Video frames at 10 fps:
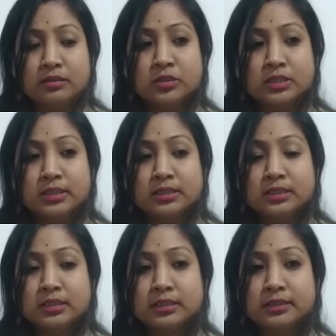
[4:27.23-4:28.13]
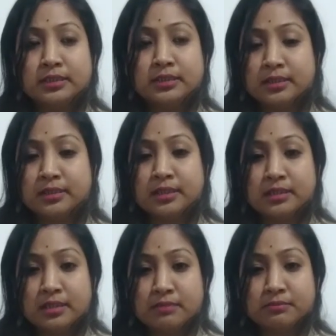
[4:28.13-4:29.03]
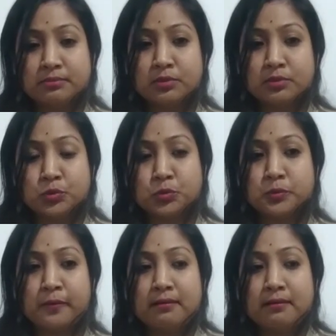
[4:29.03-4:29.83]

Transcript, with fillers: conducting Saturday club also.